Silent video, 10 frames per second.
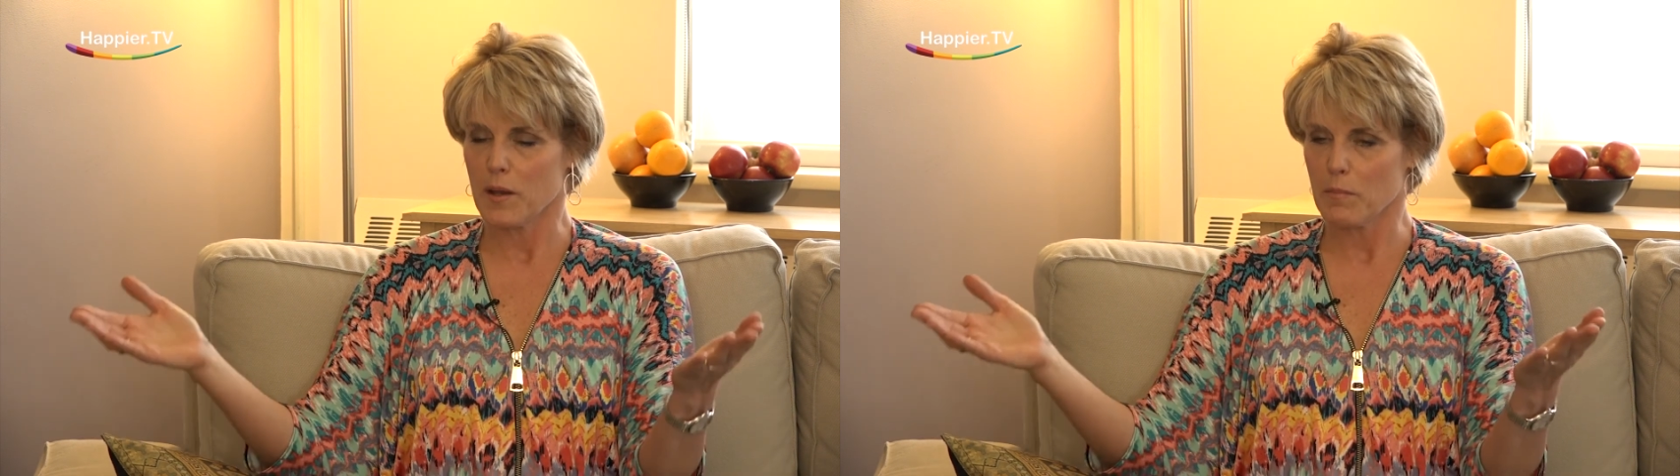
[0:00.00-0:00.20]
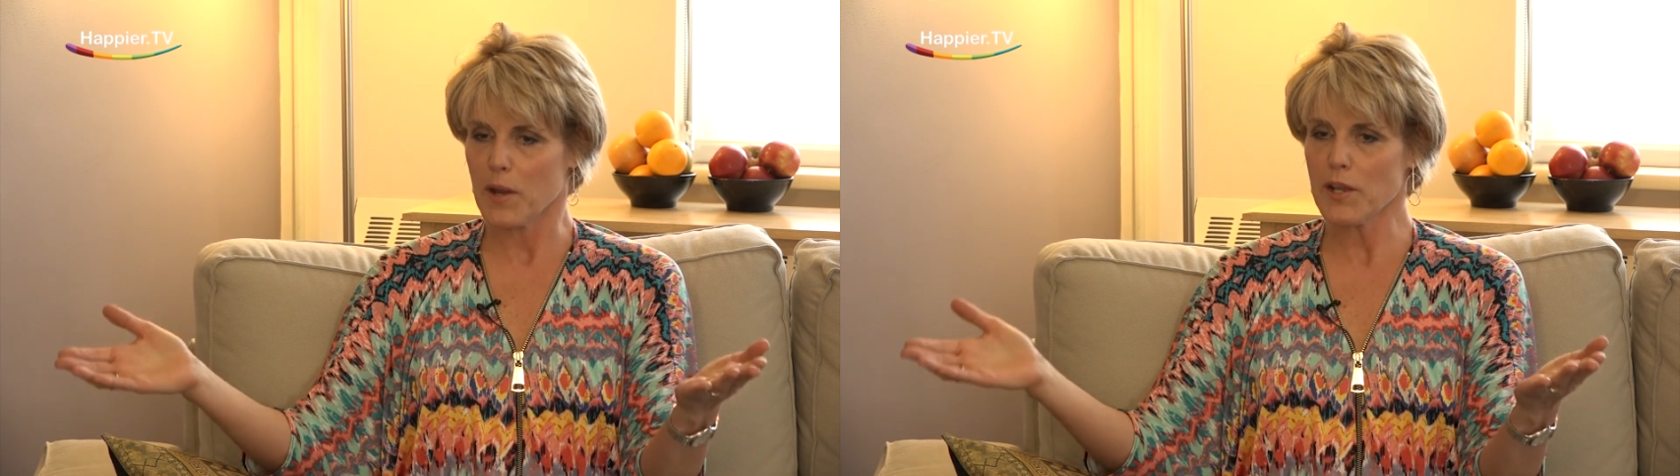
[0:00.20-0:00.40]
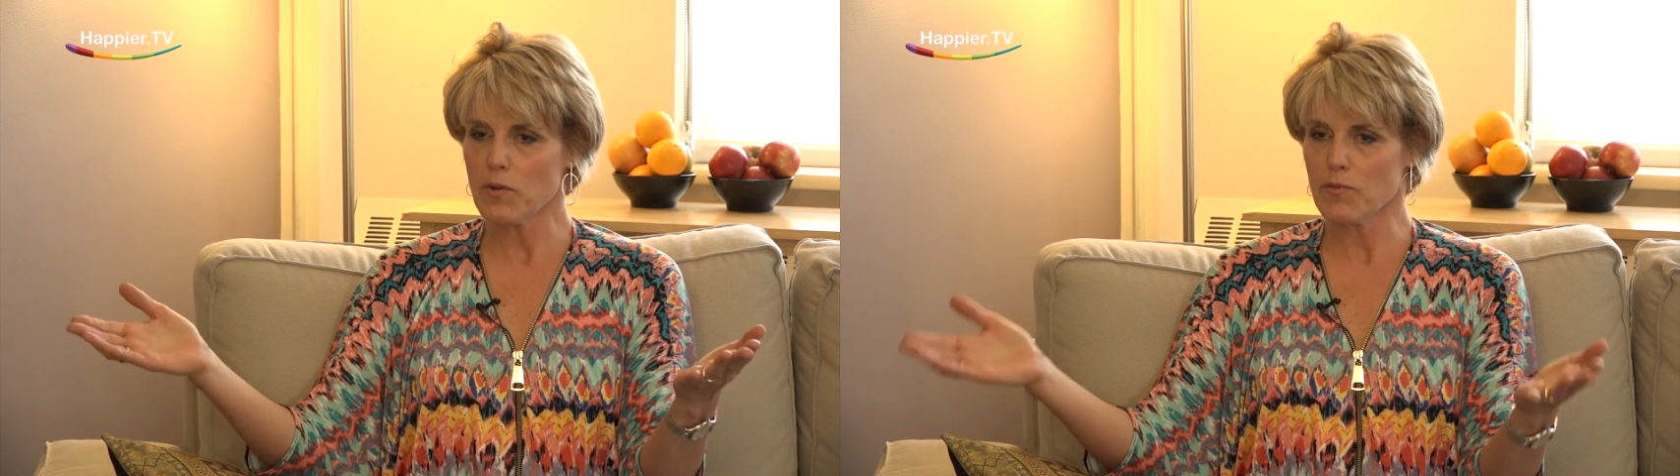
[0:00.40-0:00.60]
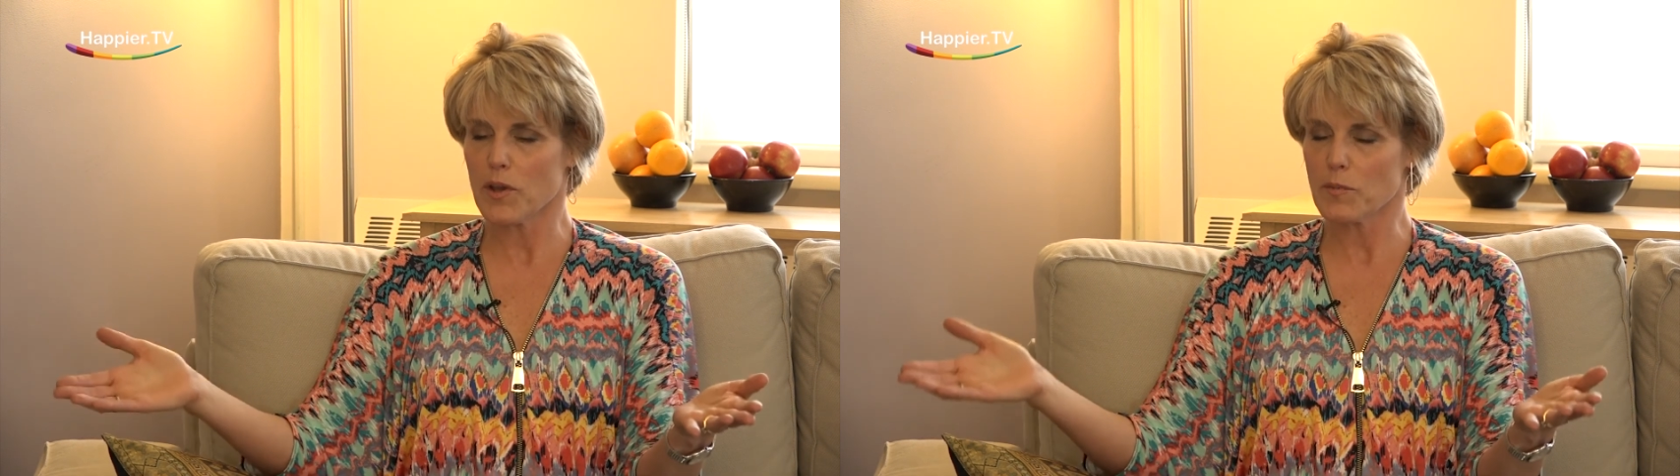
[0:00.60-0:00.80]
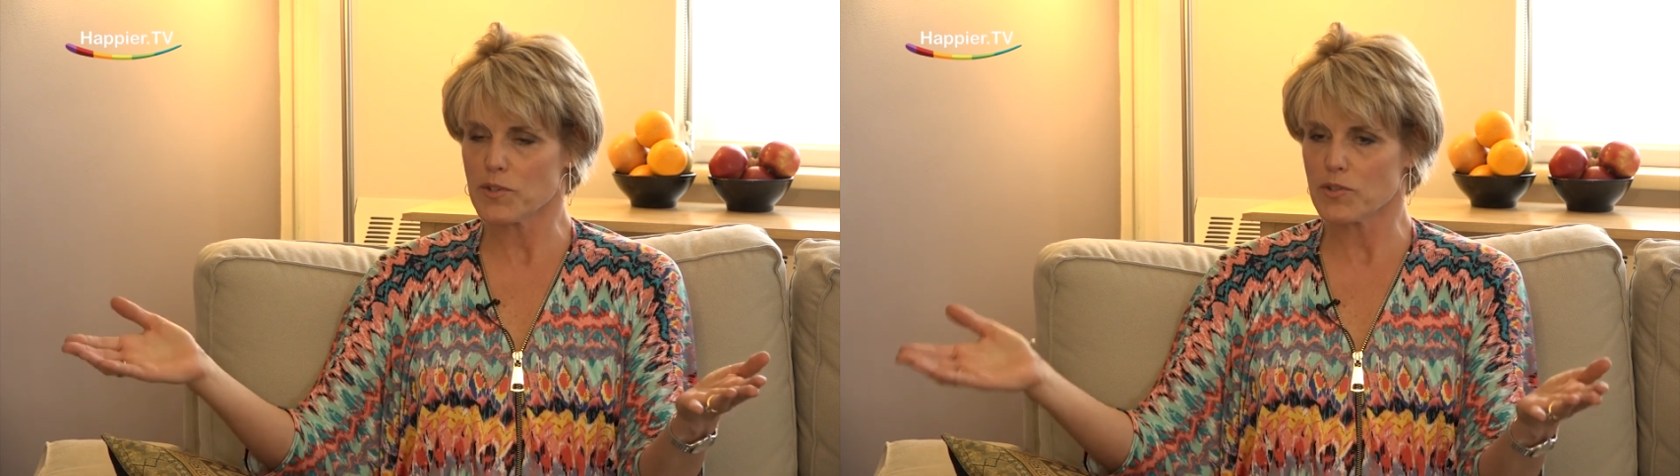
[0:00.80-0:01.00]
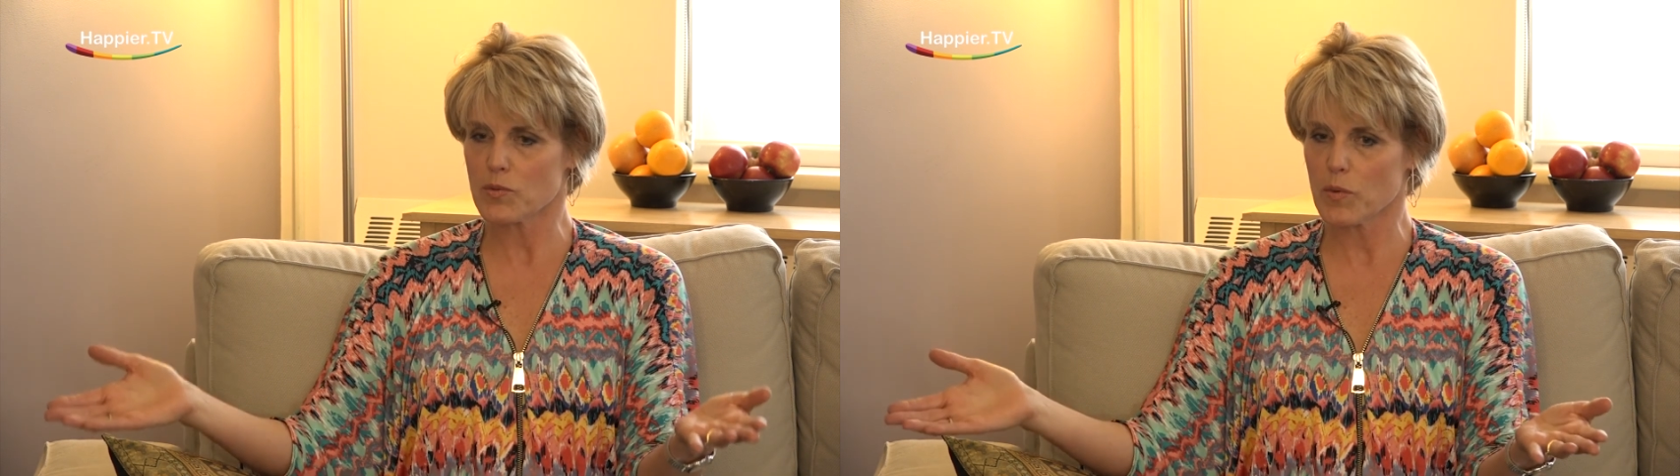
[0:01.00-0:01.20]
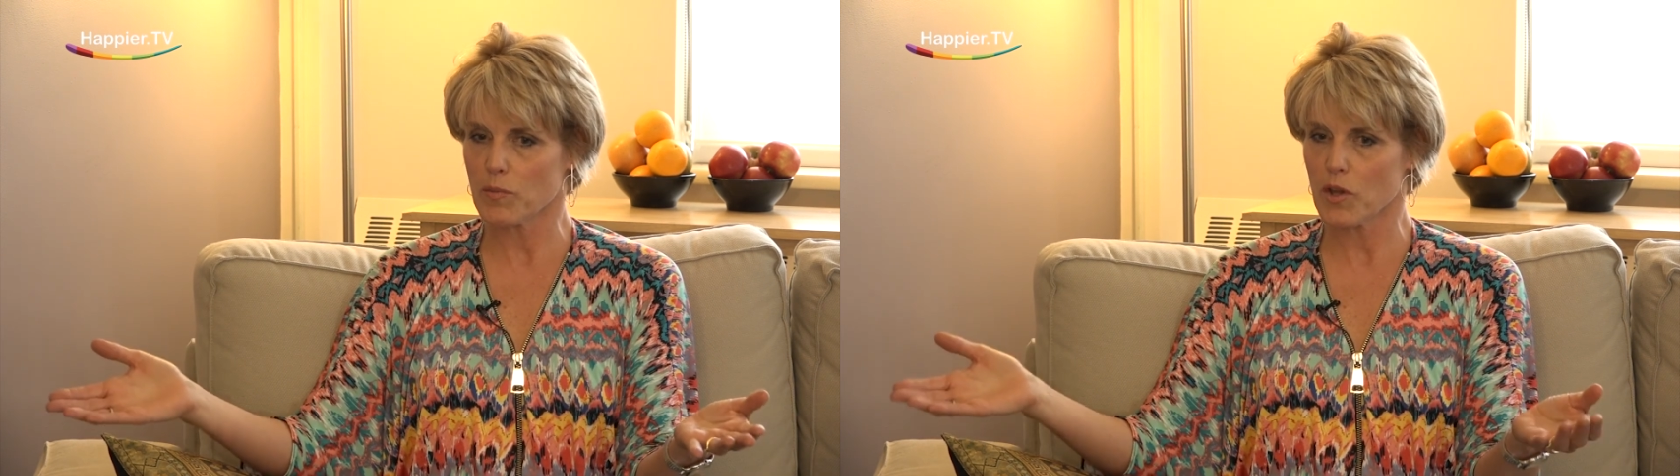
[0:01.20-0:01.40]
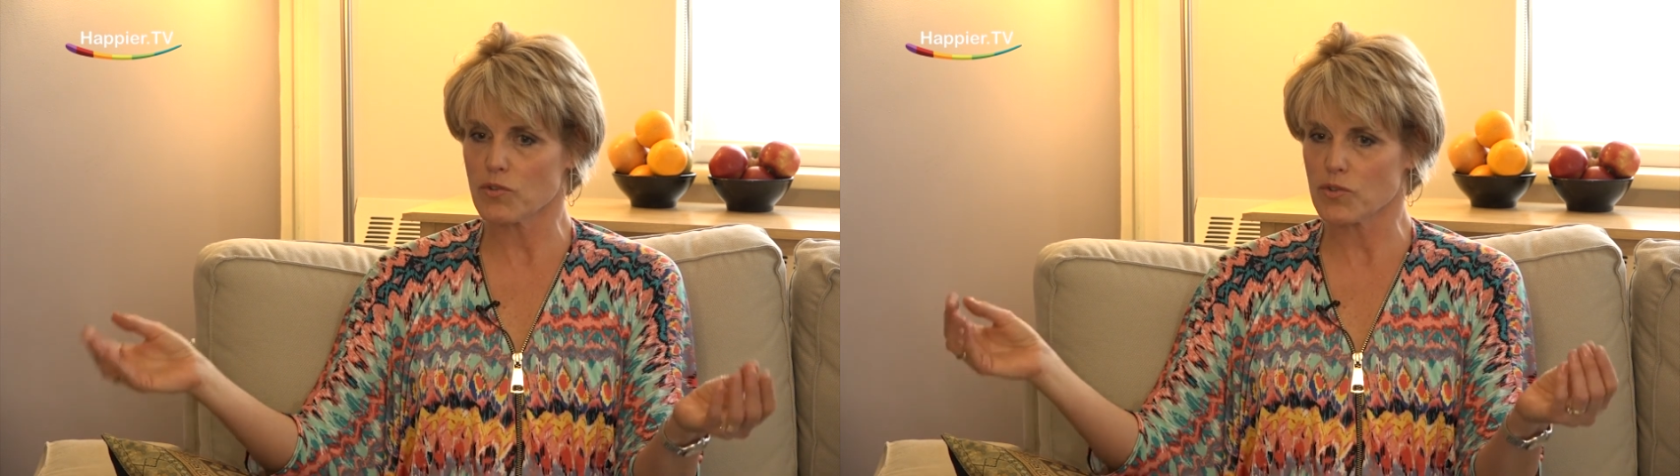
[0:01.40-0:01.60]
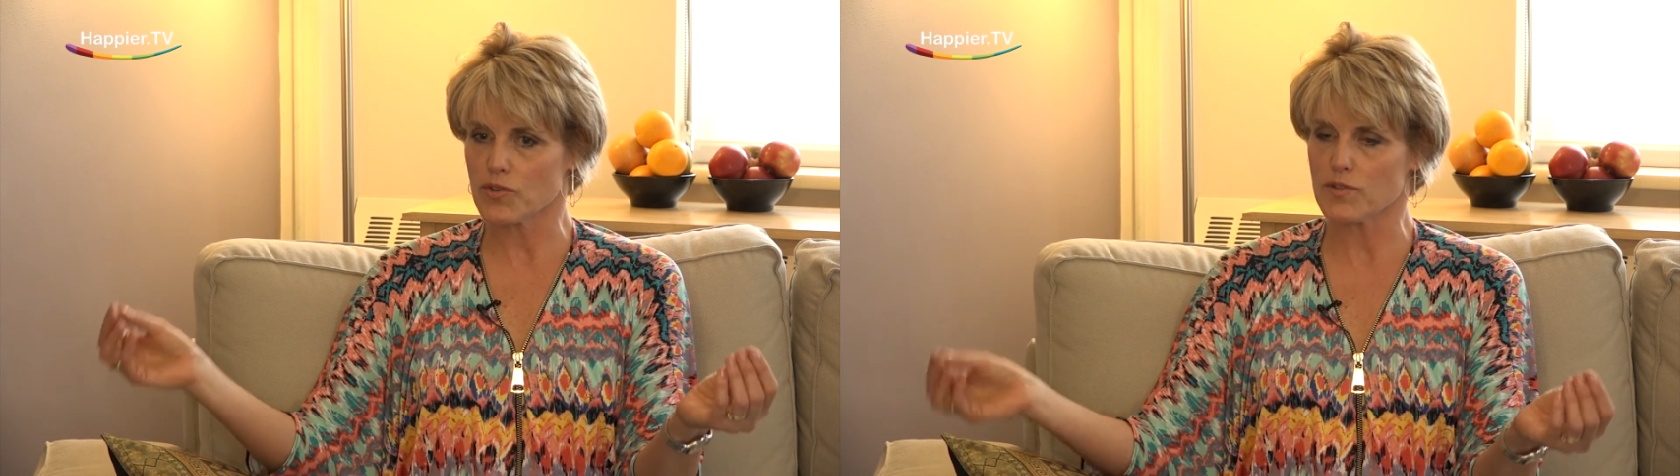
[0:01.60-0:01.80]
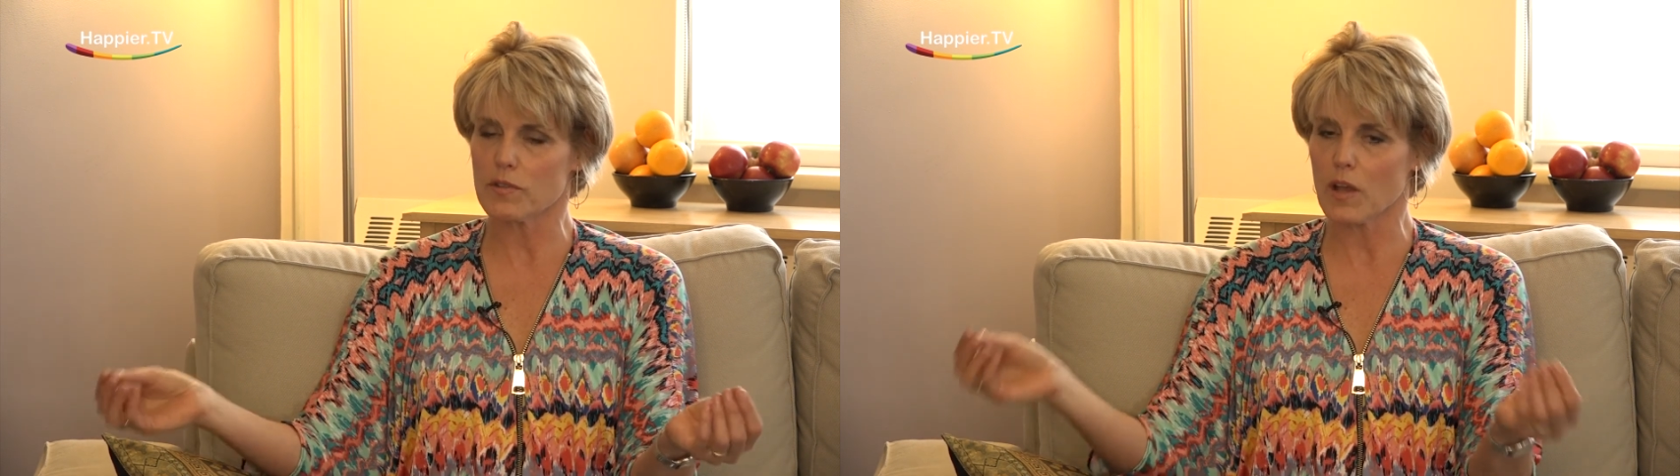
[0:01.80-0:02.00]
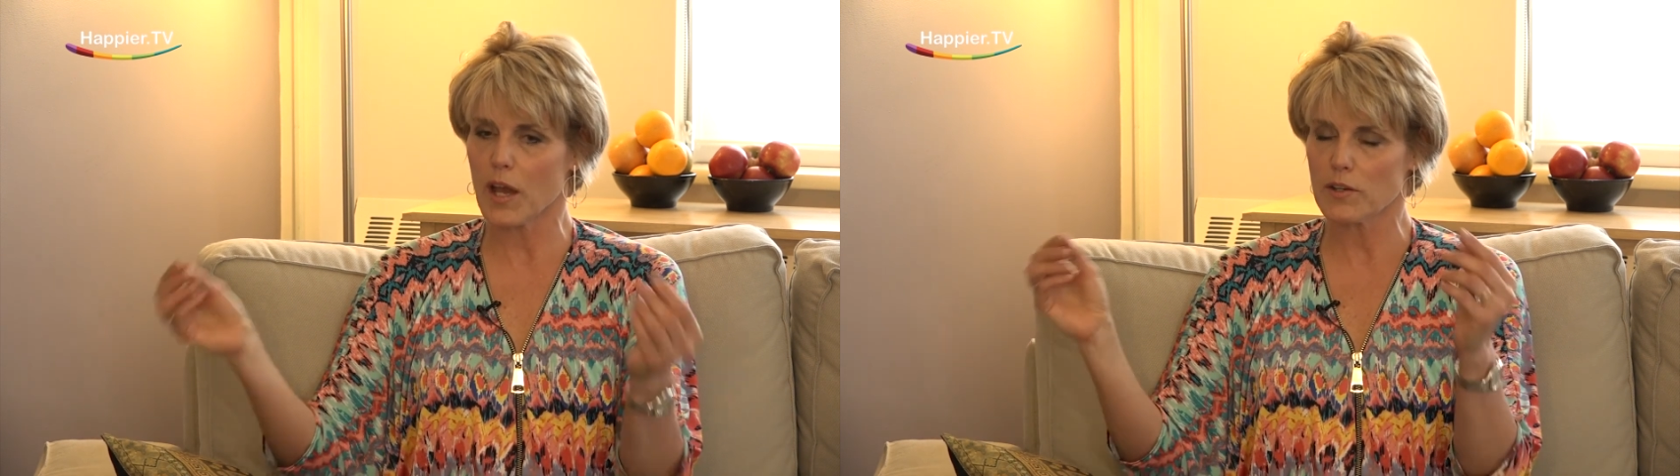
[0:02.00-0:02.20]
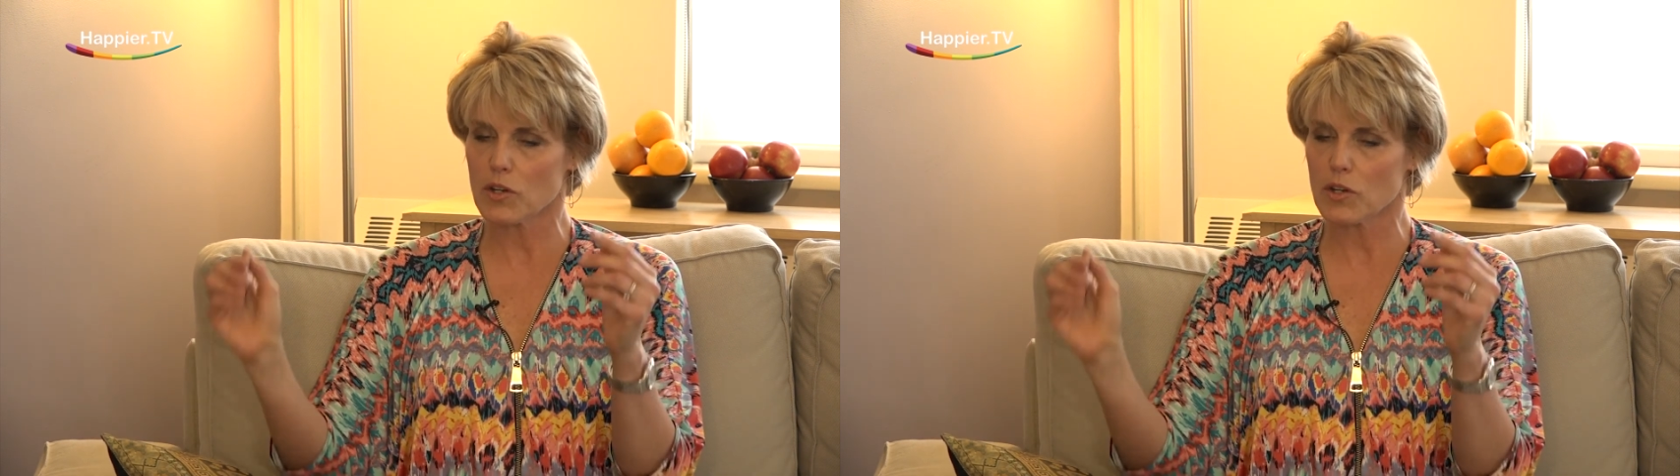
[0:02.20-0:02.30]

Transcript: Michael Phelps' swim coach does not